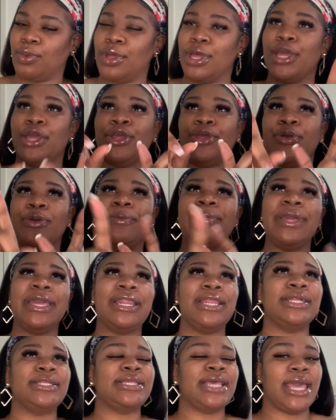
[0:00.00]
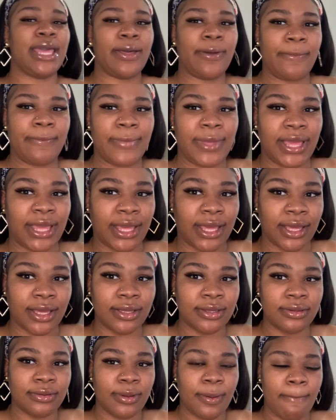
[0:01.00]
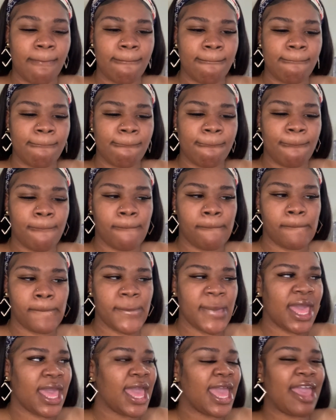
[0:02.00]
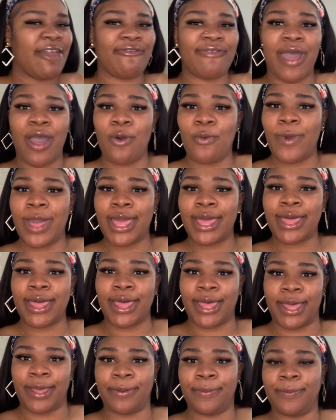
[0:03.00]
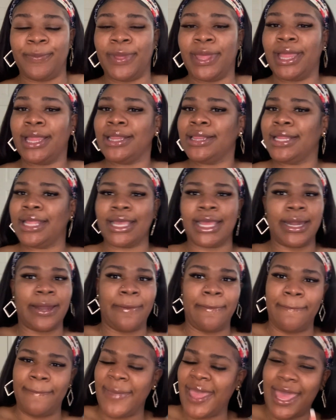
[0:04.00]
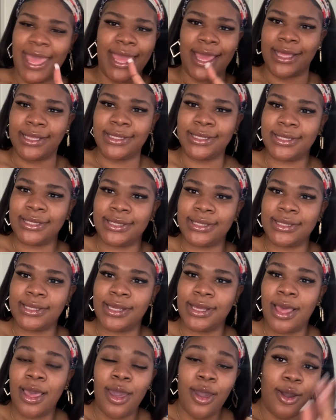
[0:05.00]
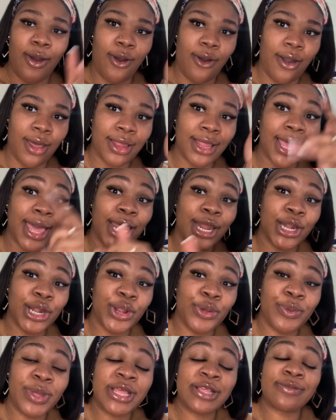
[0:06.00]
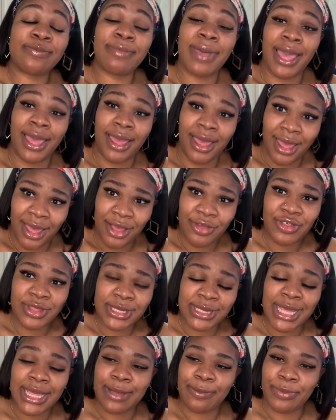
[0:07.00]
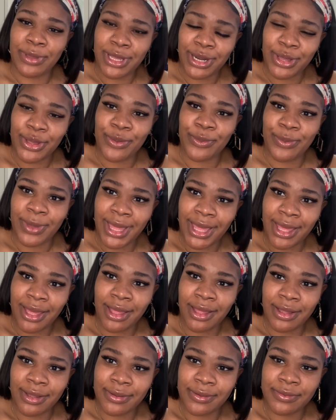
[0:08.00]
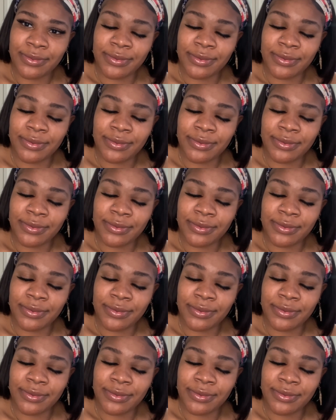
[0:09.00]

You mean to tell me if I wake up looking a mess, all I gotta do is my edges and put a wig on?